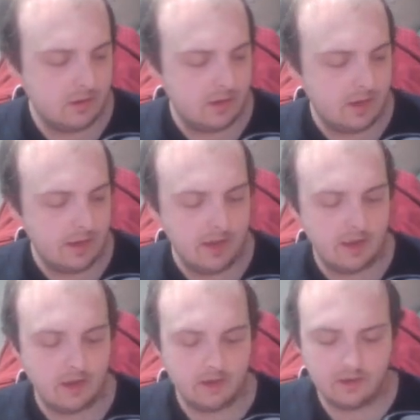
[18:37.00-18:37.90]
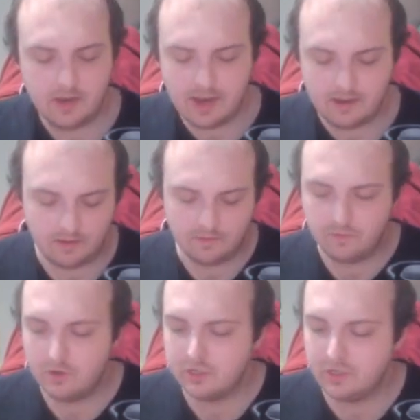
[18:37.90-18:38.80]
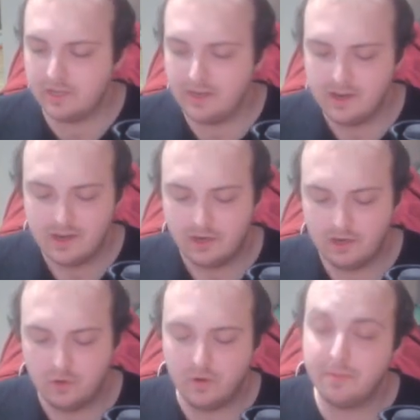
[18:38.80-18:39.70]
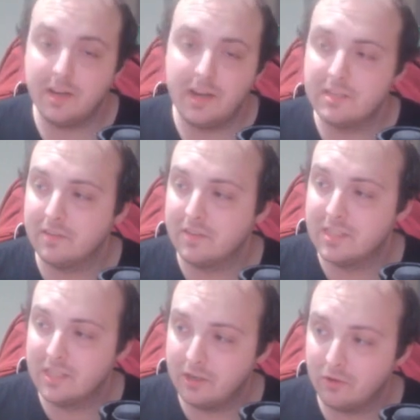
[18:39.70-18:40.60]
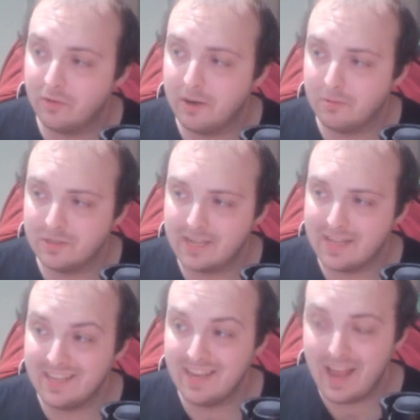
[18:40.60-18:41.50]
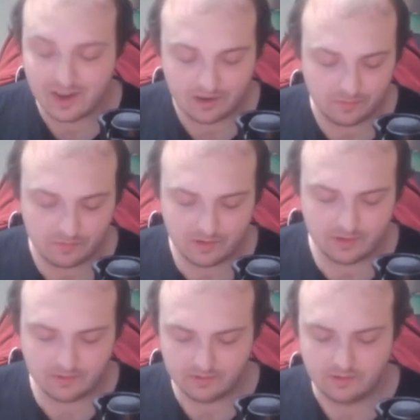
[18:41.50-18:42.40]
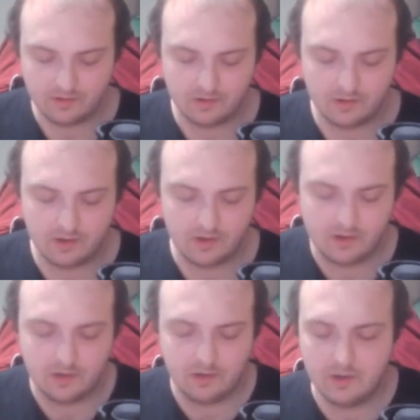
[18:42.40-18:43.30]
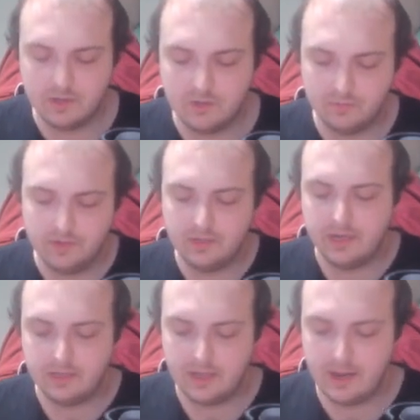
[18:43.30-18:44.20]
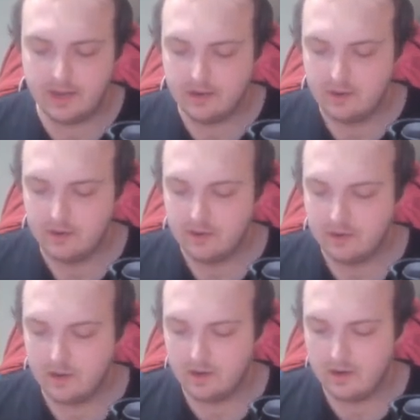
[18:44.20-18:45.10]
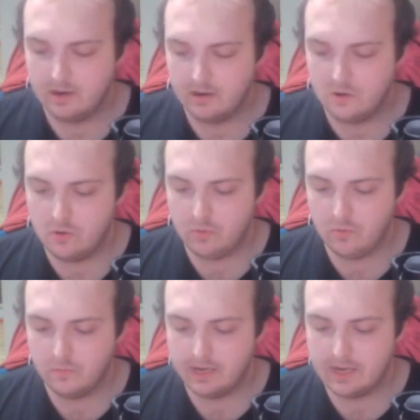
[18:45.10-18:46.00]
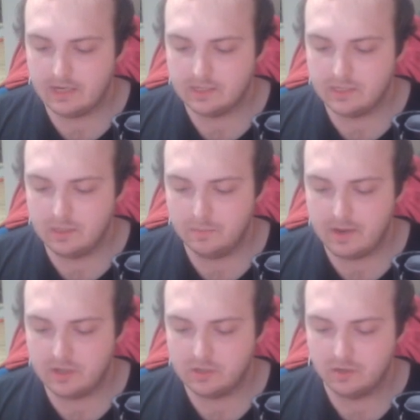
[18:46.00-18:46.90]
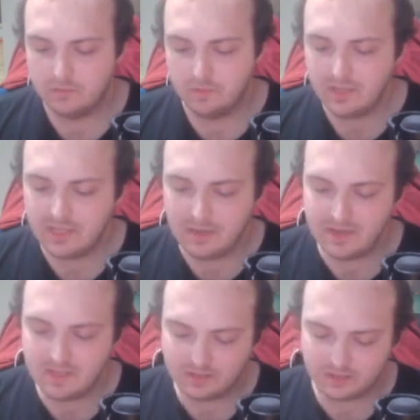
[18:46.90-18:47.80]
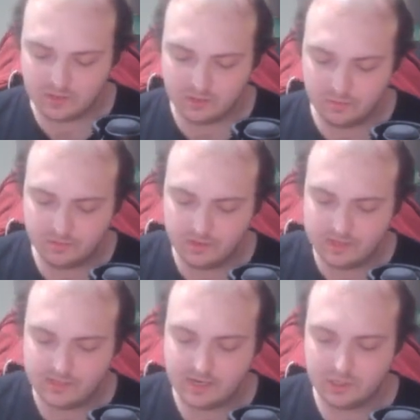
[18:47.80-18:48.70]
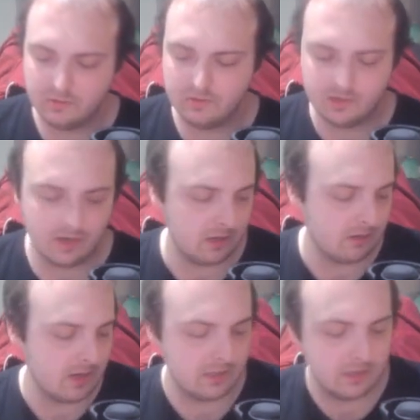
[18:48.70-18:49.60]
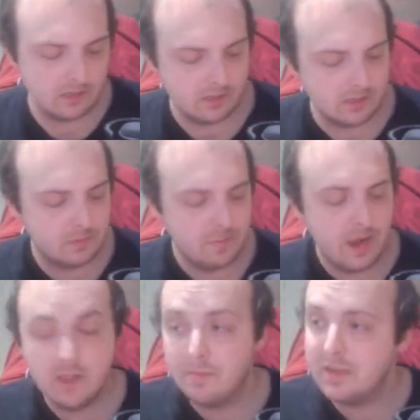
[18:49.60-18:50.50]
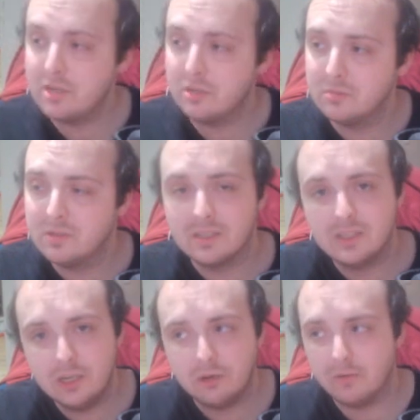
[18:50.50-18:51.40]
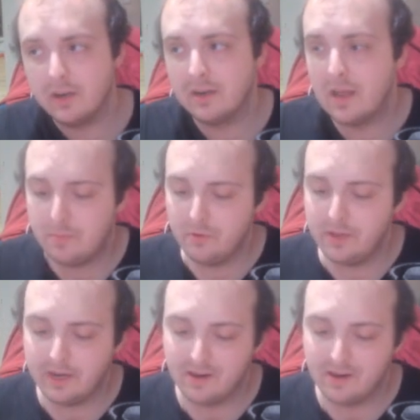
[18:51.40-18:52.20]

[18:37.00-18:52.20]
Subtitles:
And yeah, unfortunately, it would have been nice if the secret rare was at the end, but it do be like that. Oh, we got Exceed the Pendulum. Really? They made this a super? That's actually kind of crazy, because Beyond the Pendulum was a secret rare, and I pulled like